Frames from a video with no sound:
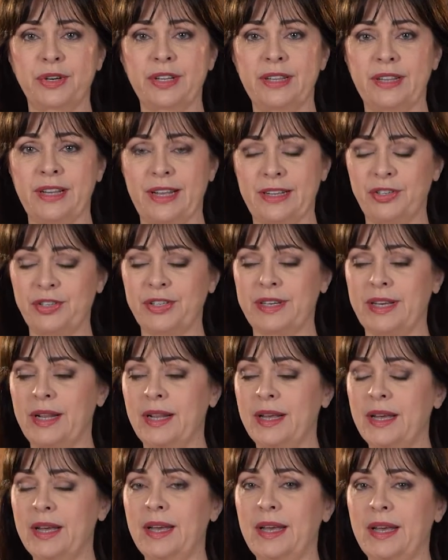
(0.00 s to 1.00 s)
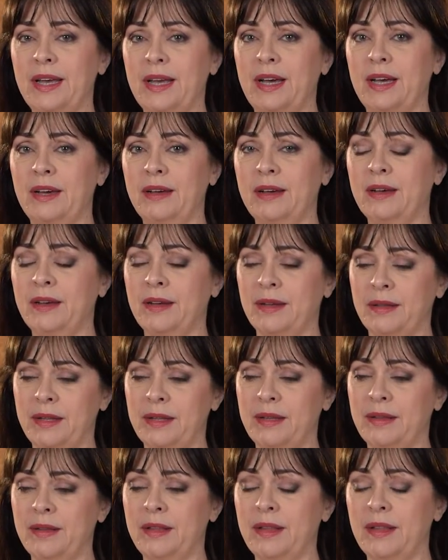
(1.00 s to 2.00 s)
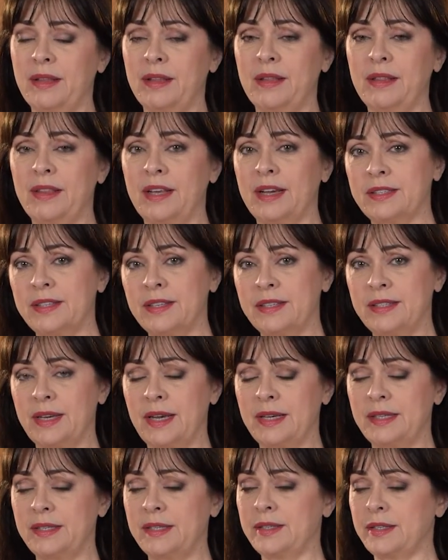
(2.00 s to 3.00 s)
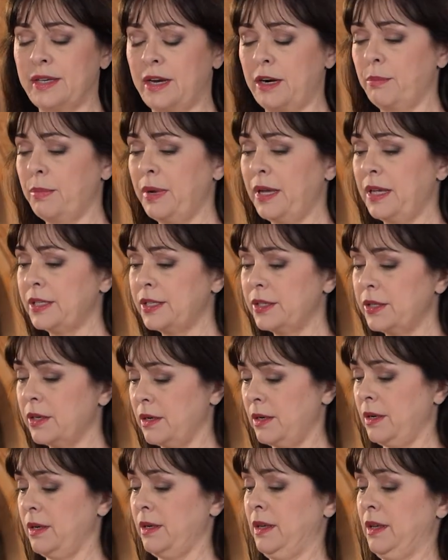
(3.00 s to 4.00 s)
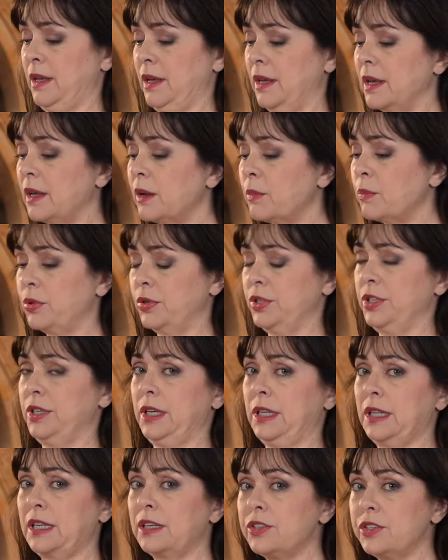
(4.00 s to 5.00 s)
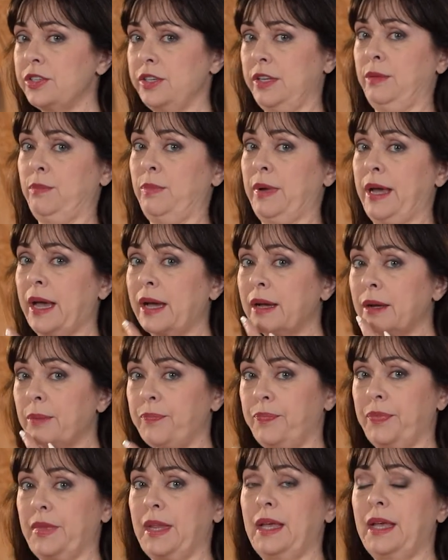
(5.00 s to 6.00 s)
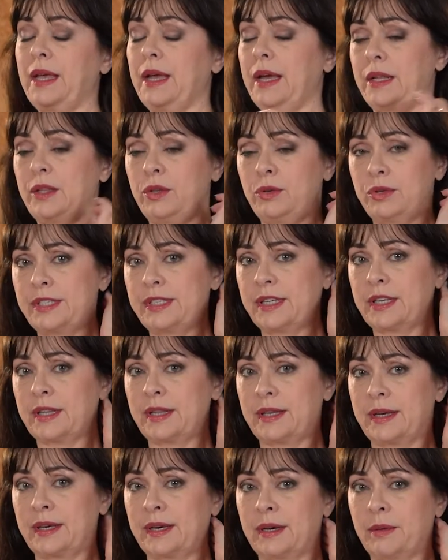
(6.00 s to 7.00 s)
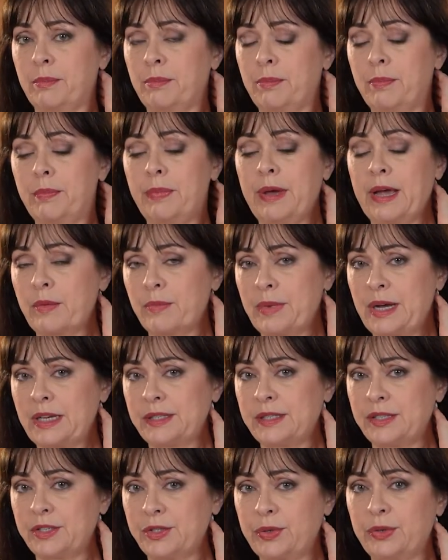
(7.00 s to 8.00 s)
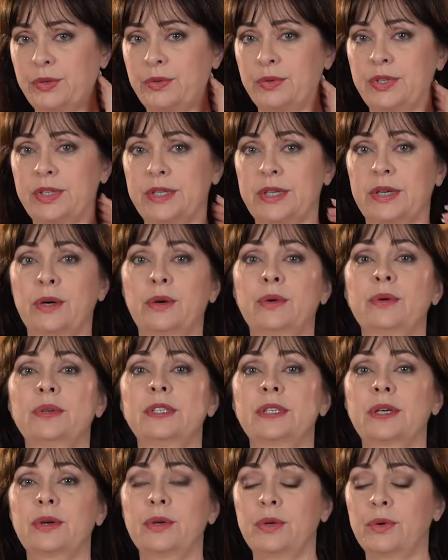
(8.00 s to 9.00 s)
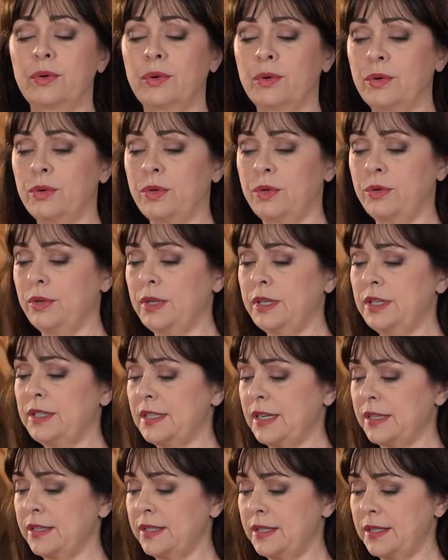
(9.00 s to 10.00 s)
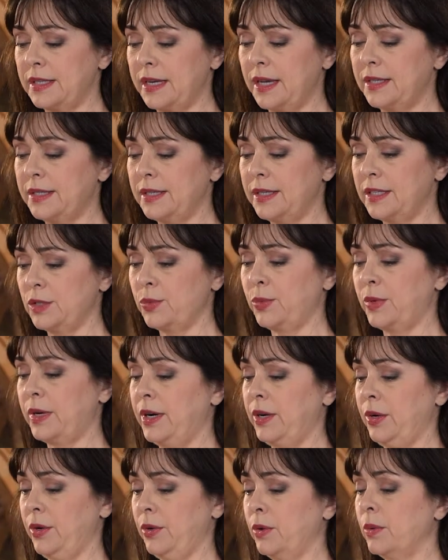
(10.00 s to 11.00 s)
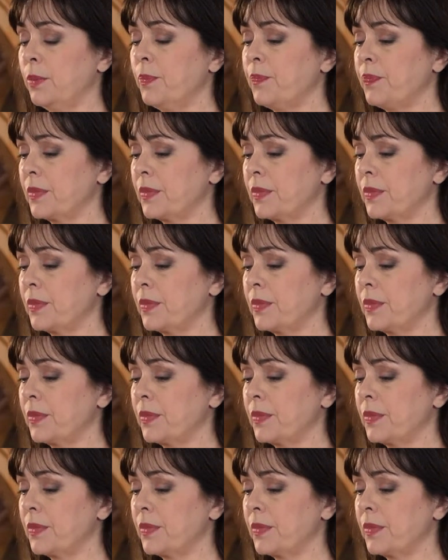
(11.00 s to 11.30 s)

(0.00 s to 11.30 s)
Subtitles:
nutshell, the exercises are based on pushing the chin back and using the back muscles to do so. So you do these exercises where you